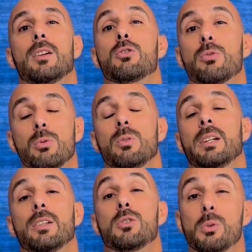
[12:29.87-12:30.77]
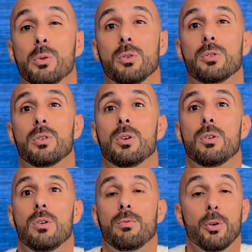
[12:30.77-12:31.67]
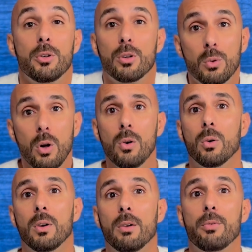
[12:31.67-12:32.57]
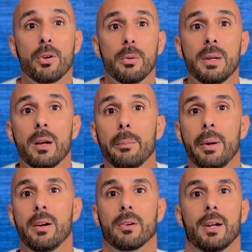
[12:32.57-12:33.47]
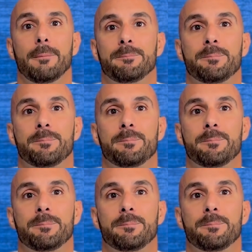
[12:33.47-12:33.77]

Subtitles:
tools for you to grow and for you to become better, right?